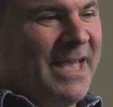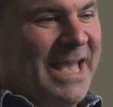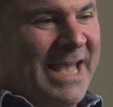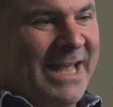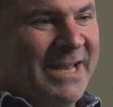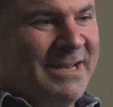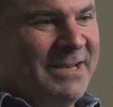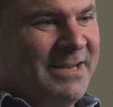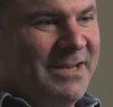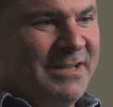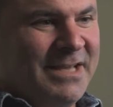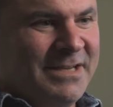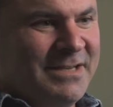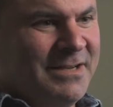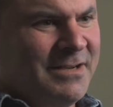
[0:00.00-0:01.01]
And
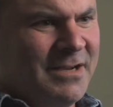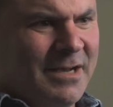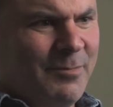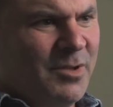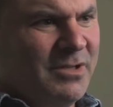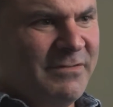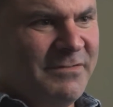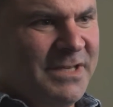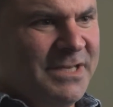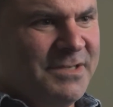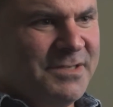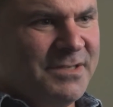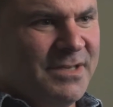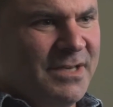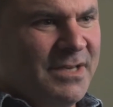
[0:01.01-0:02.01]
they did a couple of
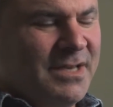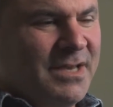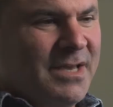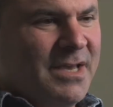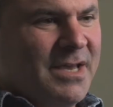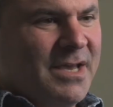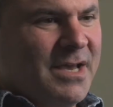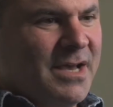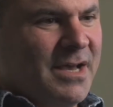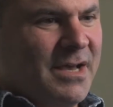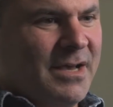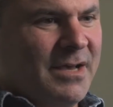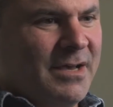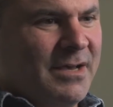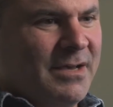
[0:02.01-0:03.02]
these
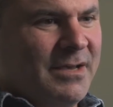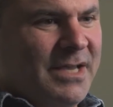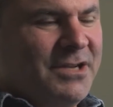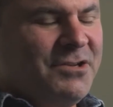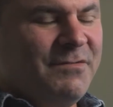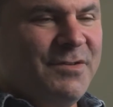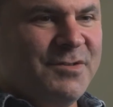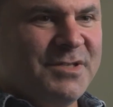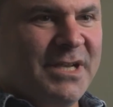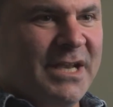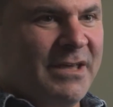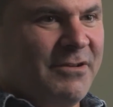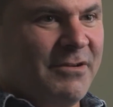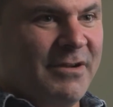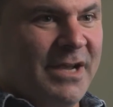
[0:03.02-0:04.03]
interviews
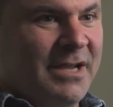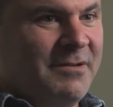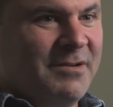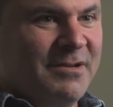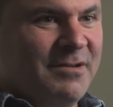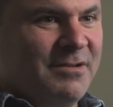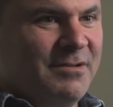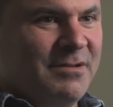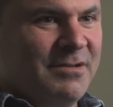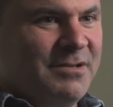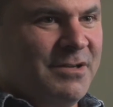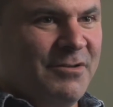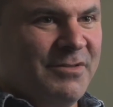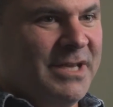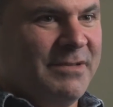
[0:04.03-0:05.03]
together, and
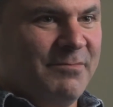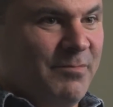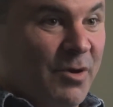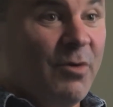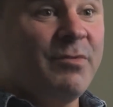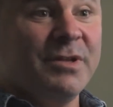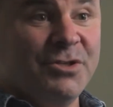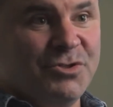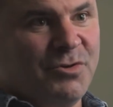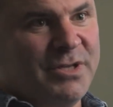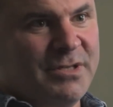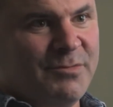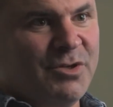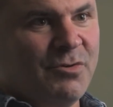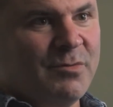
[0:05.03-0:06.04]
they both enjoyed
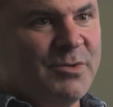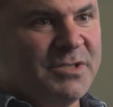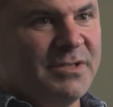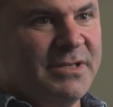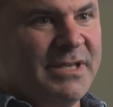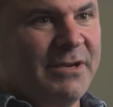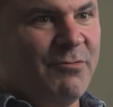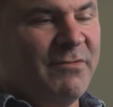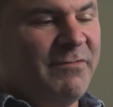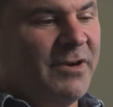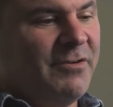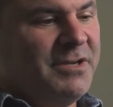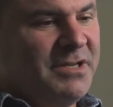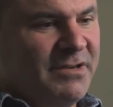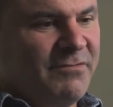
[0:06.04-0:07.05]
them enormously. They were
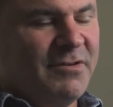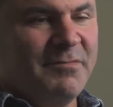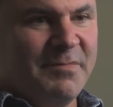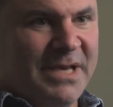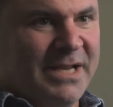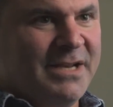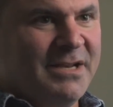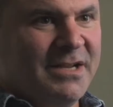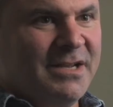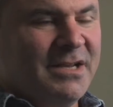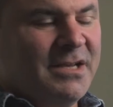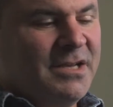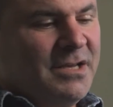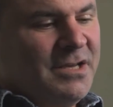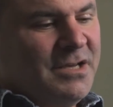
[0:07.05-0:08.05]
very different men
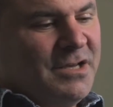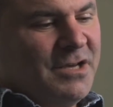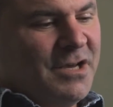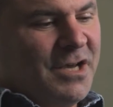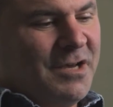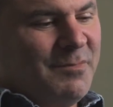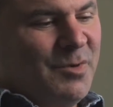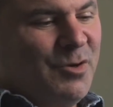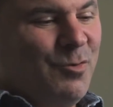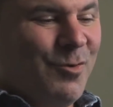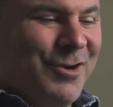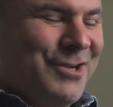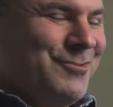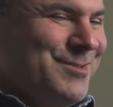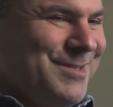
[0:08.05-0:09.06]
who
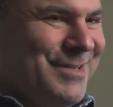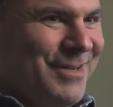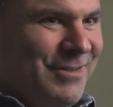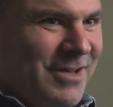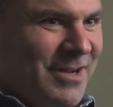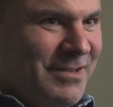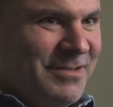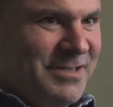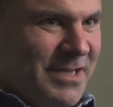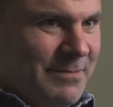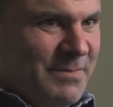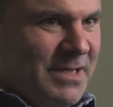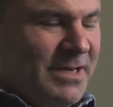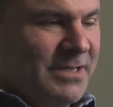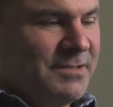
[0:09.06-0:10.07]
were interested in a lot of the
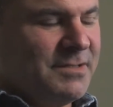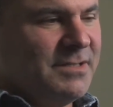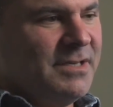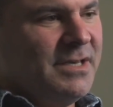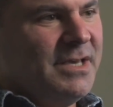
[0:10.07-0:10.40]
same things.